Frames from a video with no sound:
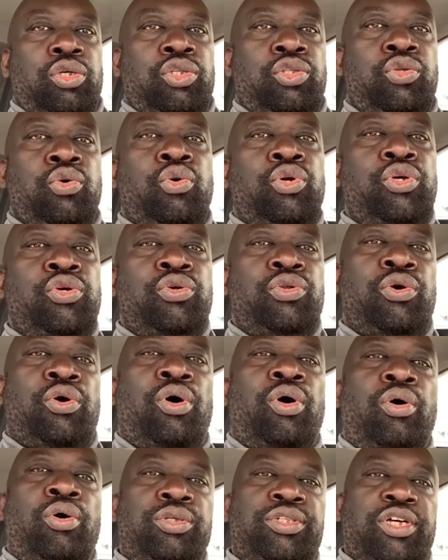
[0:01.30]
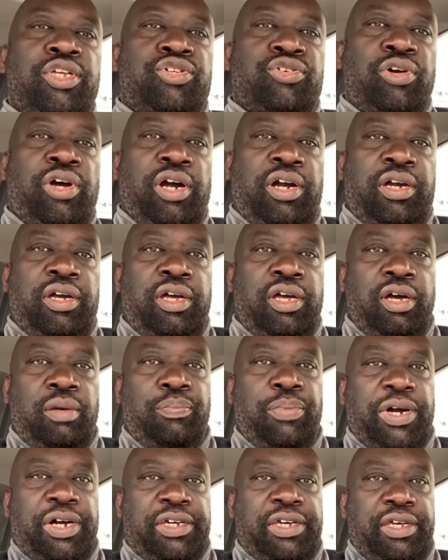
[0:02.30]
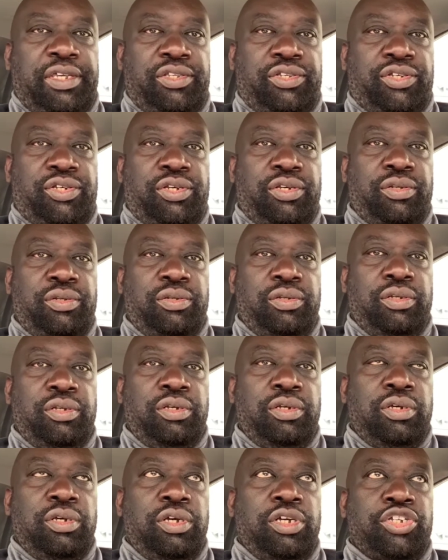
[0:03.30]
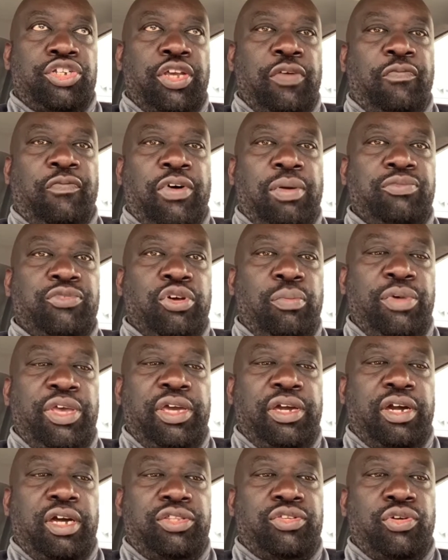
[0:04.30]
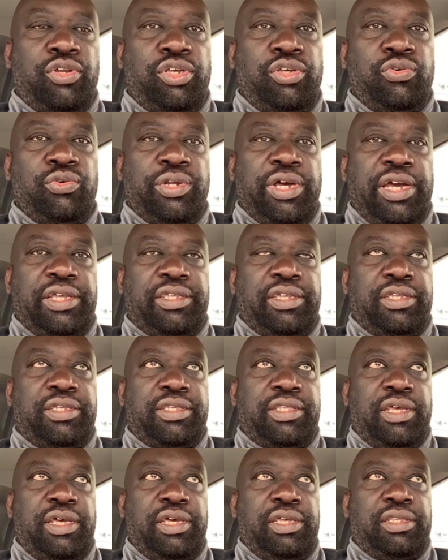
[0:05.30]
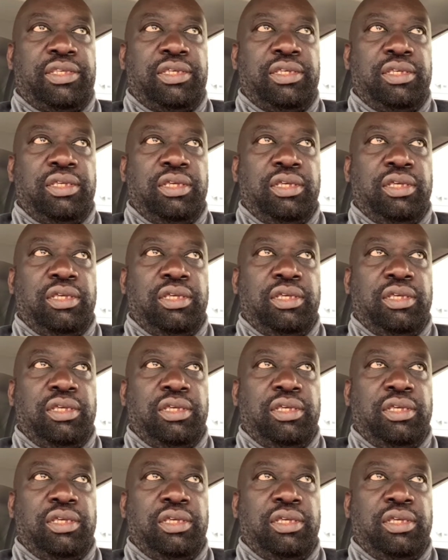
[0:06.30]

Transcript: Do you know how to track a package shipped from Jamaica to the United States